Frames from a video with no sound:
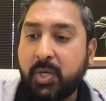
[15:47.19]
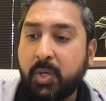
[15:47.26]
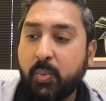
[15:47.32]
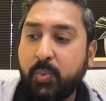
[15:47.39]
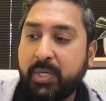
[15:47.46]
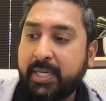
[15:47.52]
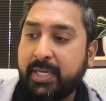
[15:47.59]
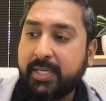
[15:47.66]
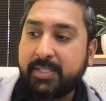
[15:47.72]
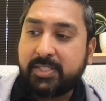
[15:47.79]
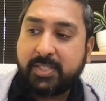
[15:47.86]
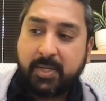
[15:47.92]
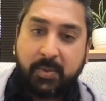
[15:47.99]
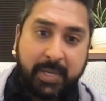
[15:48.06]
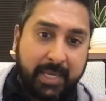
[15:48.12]
we can
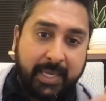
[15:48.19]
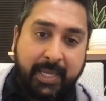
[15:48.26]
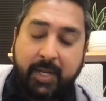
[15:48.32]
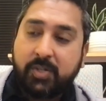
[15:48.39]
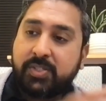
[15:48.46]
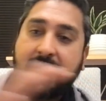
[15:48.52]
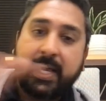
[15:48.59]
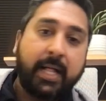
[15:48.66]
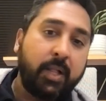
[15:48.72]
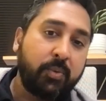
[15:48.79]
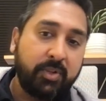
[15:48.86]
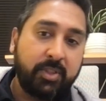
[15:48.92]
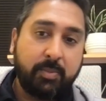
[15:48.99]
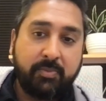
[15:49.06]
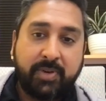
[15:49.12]
say, okay, here's the
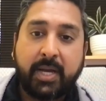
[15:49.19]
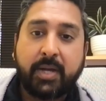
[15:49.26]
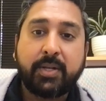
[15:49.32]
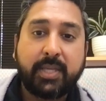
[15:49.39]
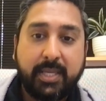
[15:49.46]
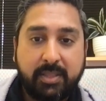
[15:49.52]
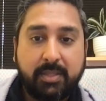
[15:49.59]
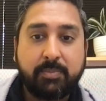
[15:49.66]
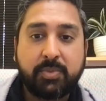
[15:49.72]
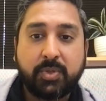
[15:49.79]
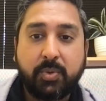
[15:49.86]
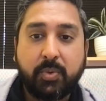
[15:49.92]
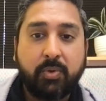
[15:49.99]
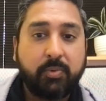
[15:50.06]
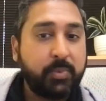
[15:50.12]
algorithm of how to get them to
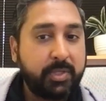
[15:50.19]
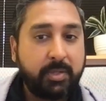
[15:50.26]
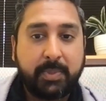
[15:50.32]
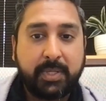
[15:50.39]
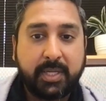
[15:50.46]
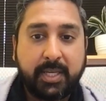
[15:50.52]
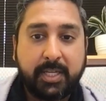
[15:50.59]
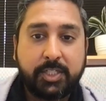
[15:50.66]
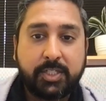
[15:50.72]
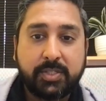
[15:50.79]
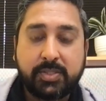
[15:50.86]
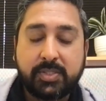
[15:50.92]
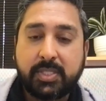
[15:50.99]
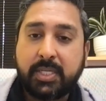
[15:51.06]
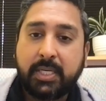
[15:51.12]
goal with their
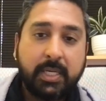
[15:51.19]
medications.